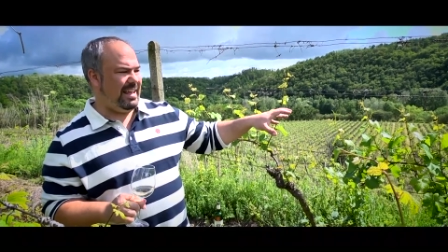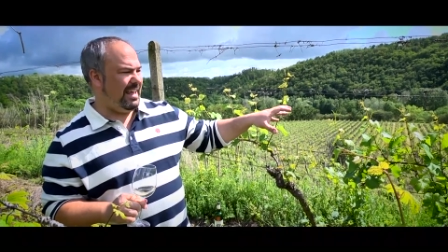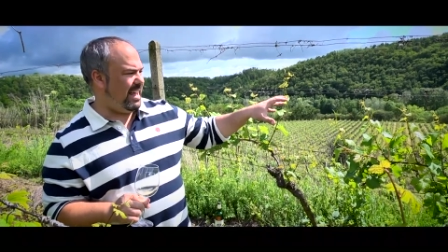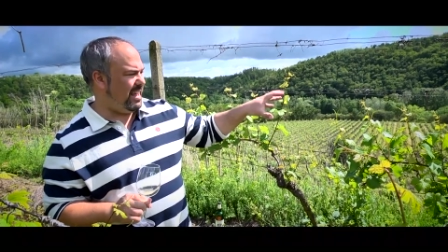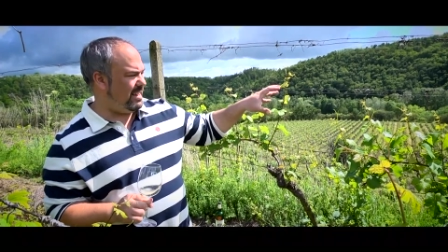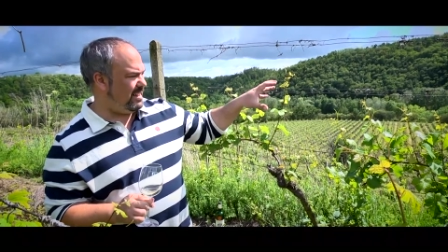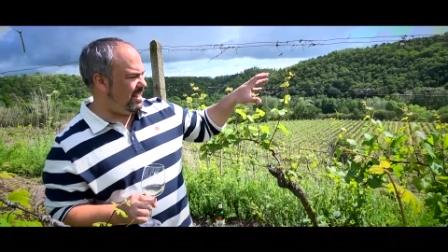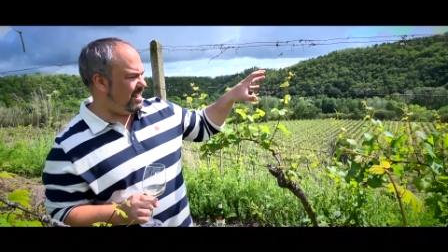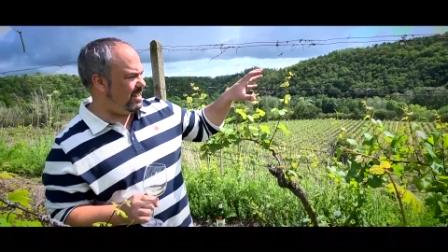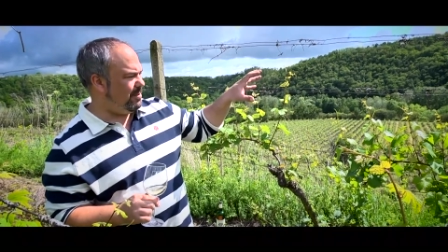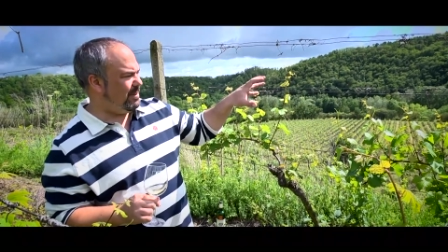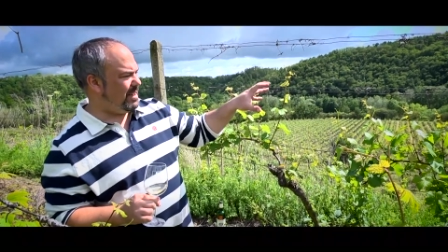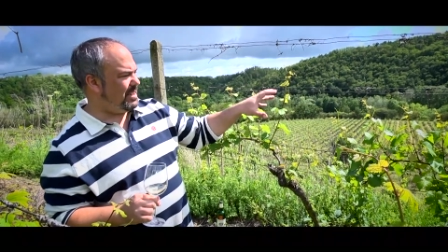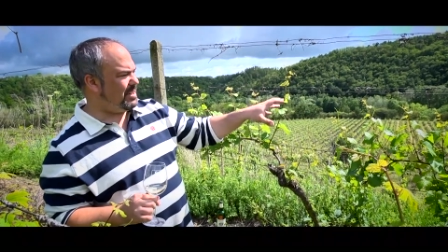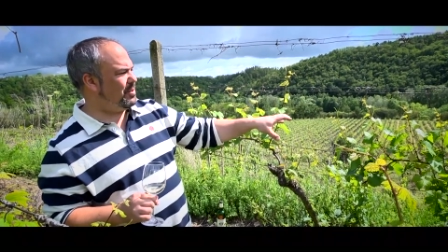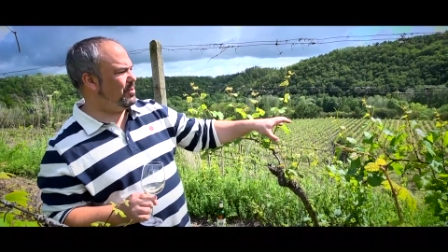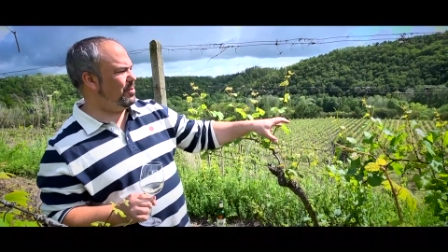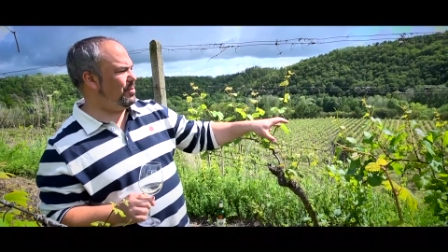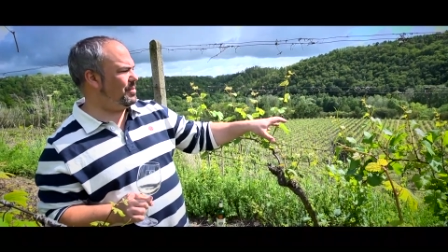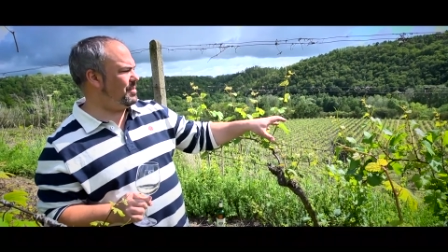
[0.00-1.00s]
and anyone
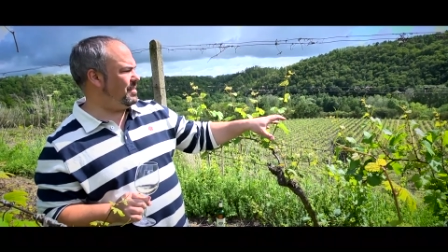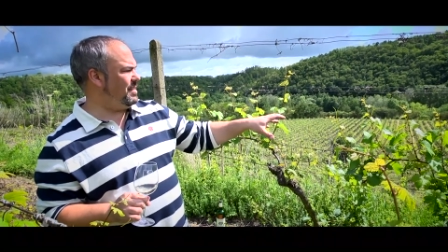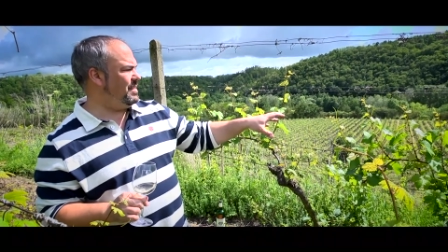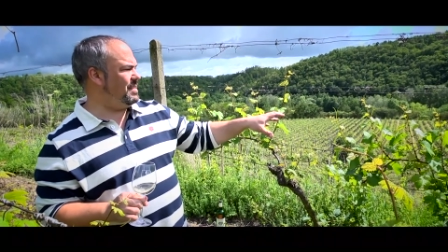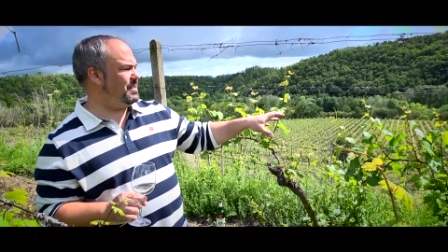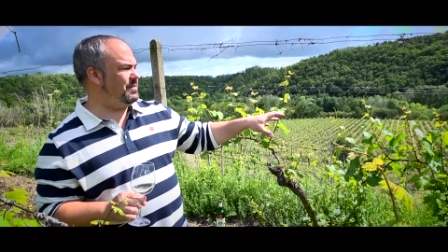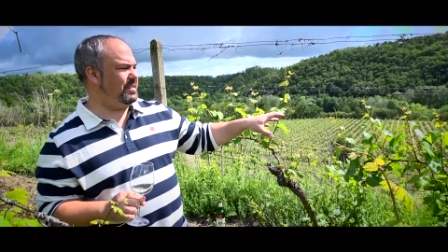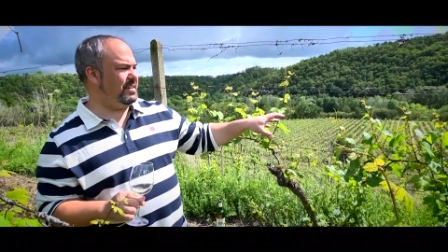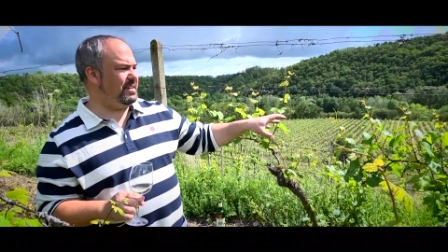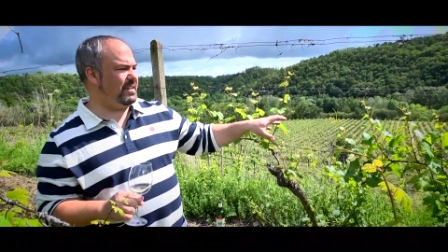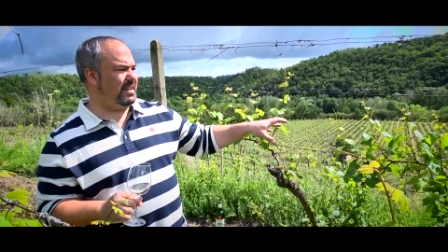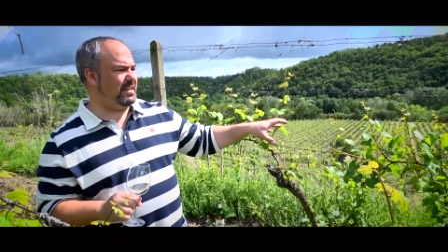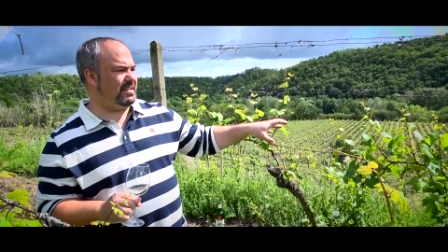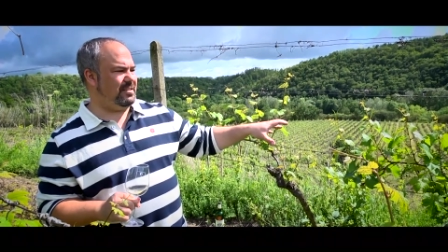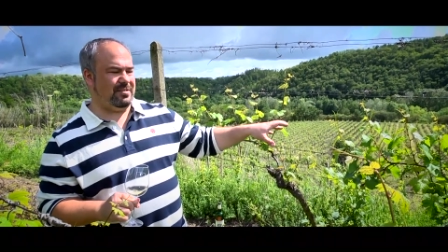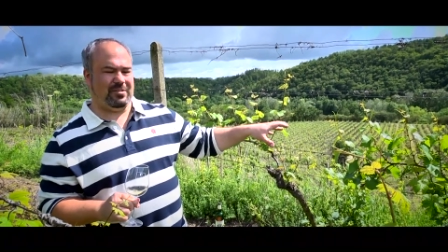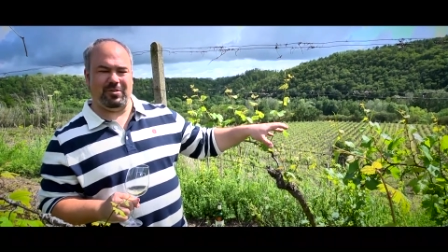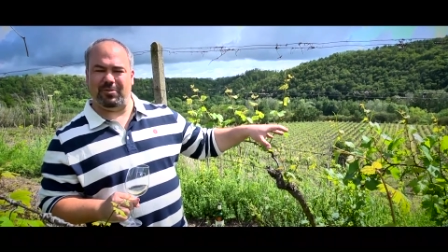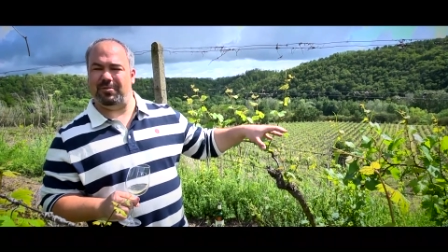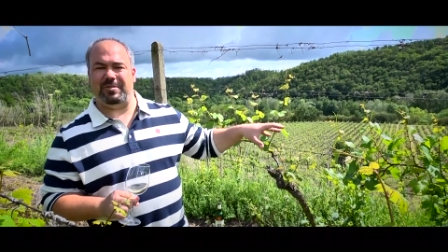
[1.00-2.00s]
caught in this vineyard
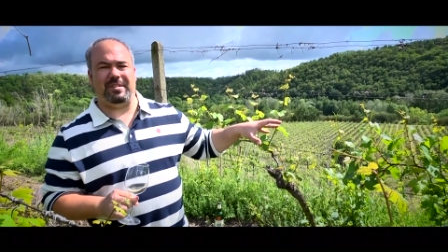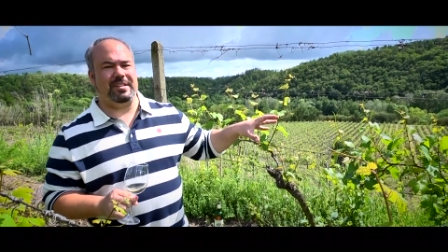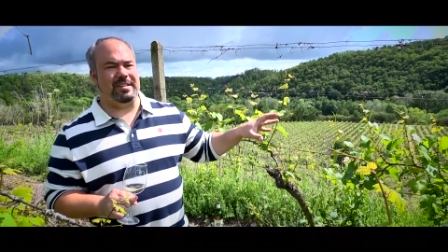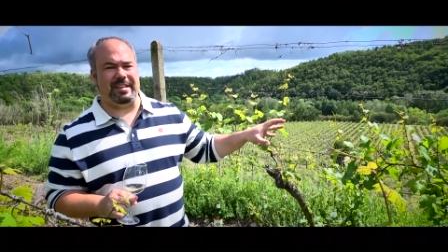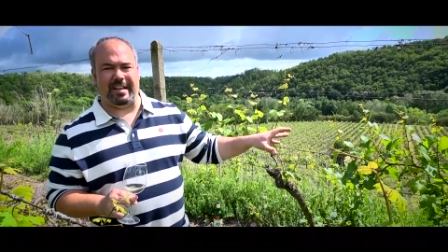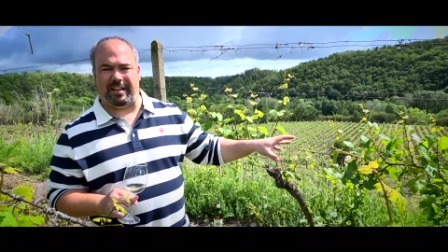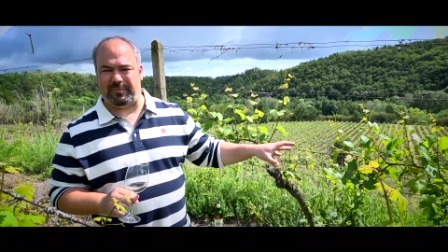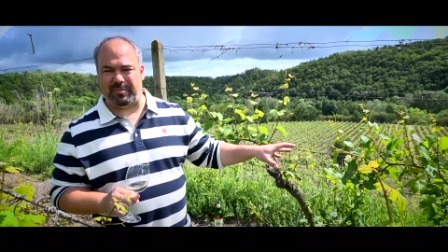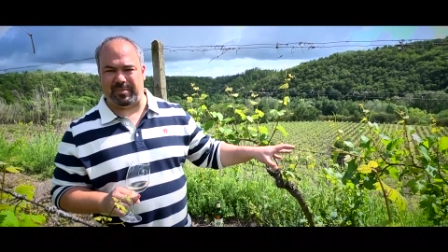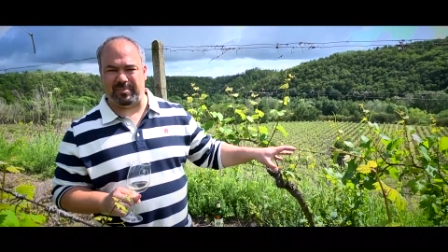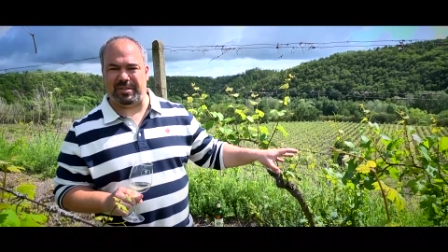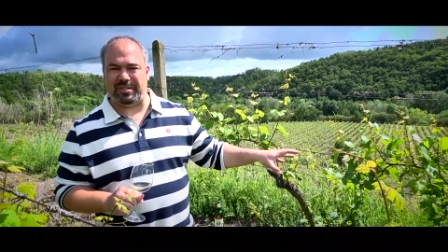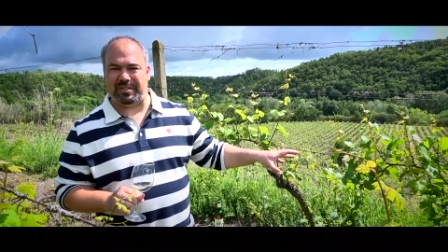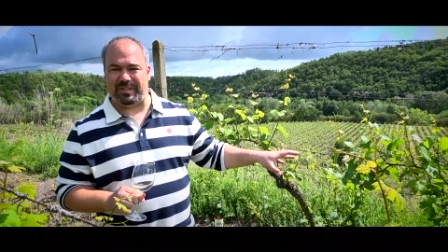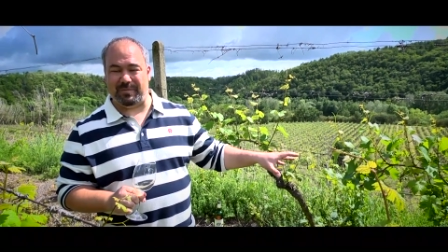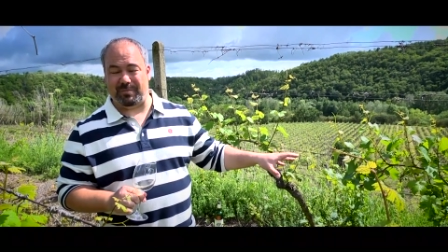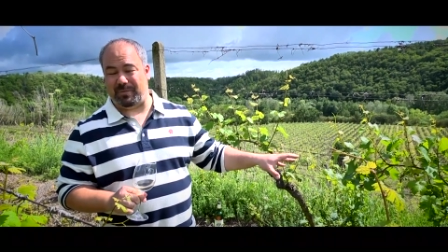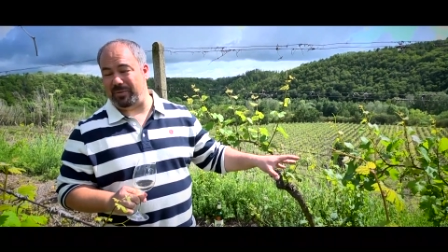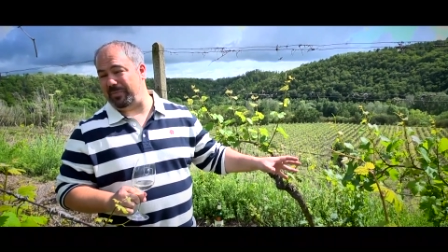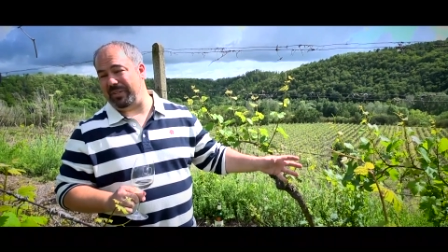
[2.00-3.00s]
who didn't have
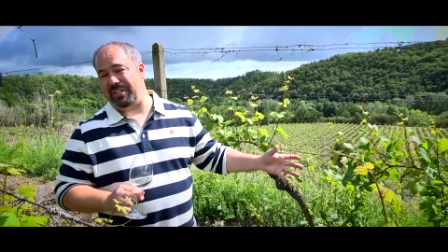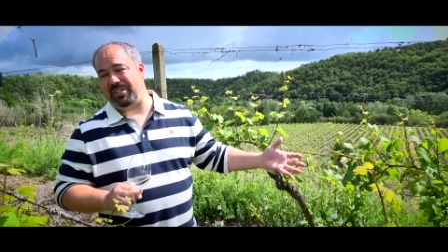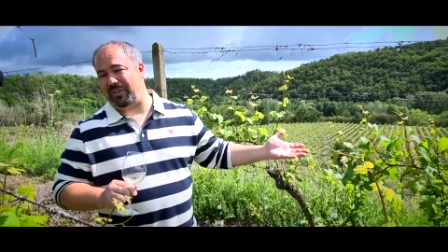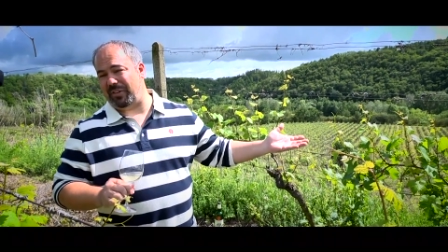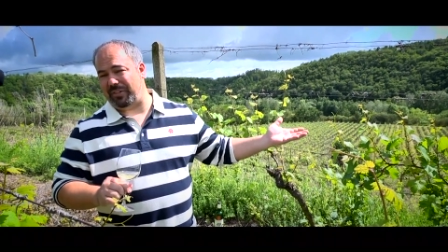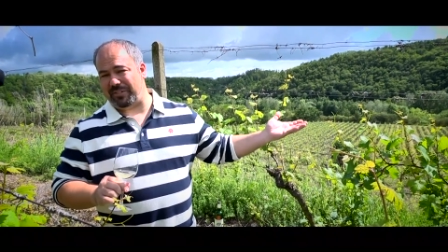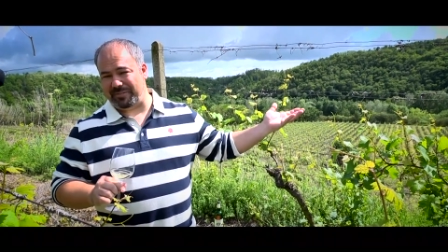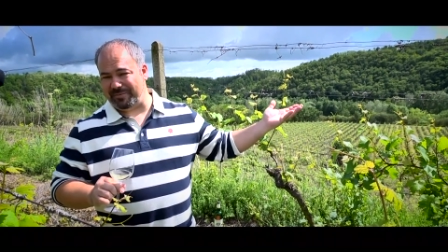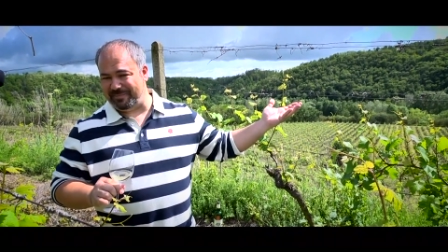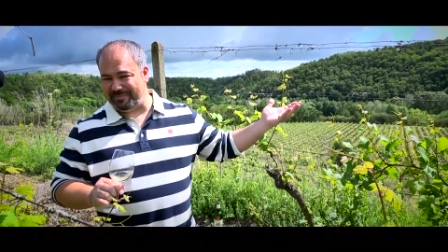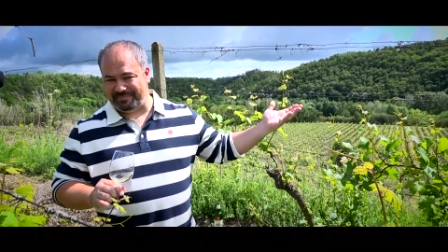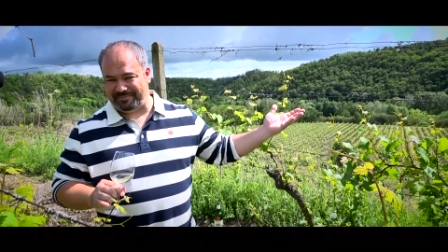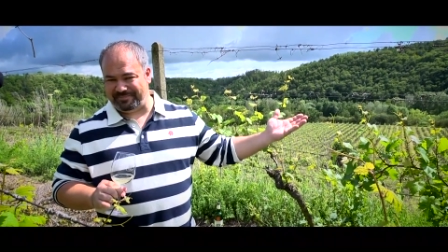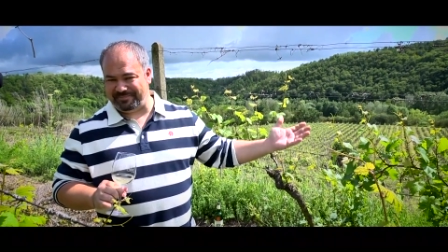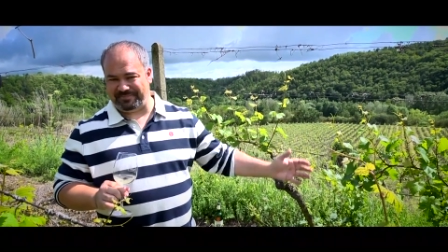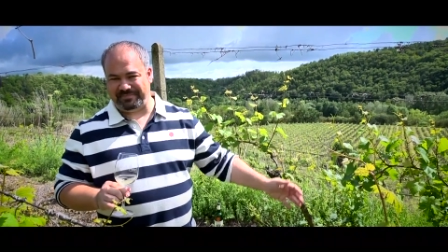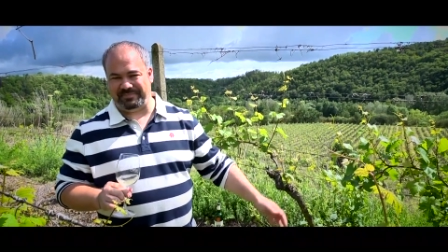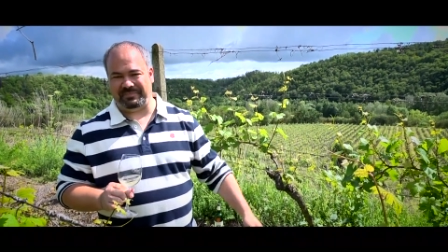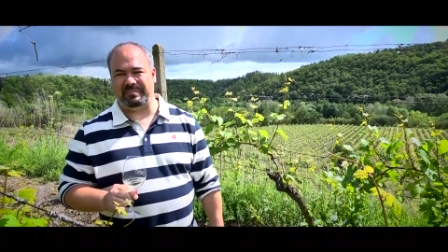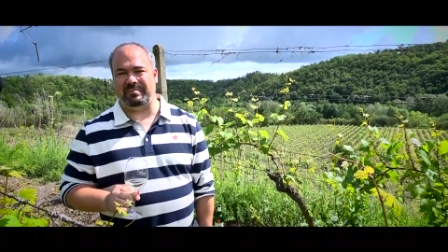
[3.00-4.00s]
permission would be shot
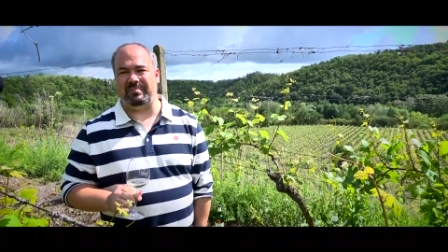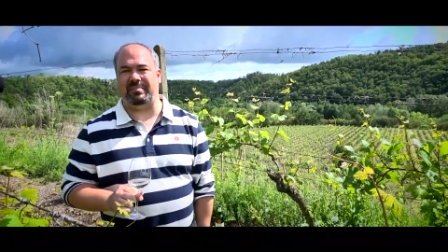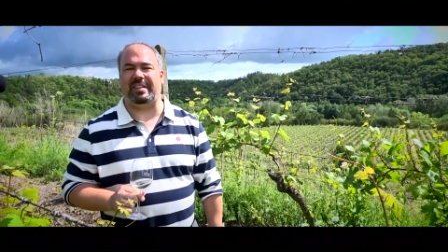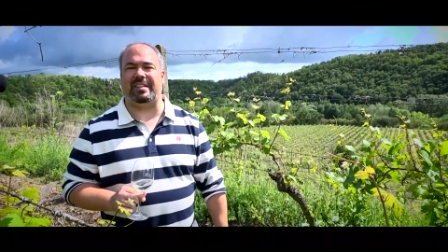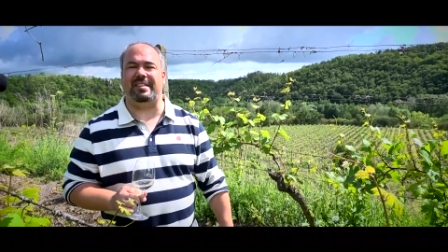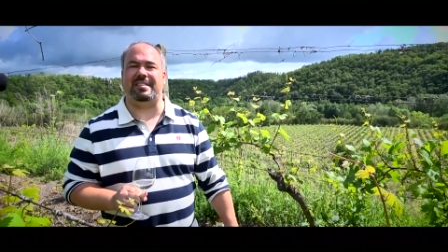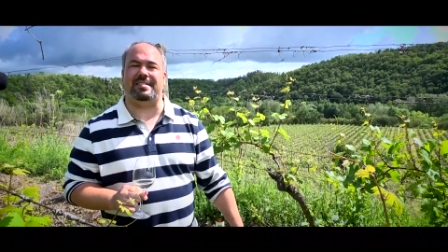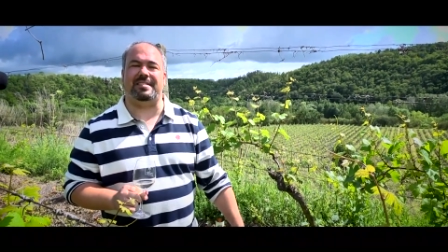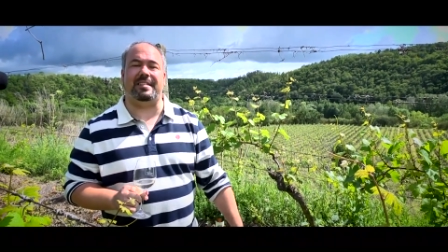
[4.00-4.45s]
because